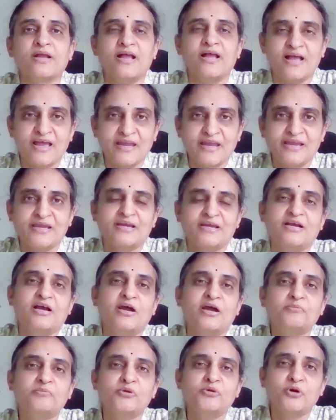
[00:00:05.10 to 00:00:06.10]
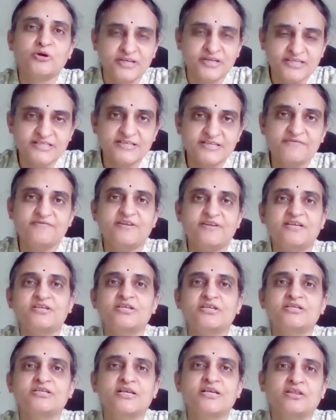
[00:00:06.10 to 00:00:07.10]
Hi, I'm Dr.
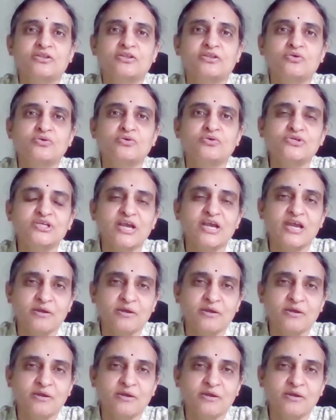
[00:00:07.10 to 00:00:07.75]
Sivaranjani Santosh.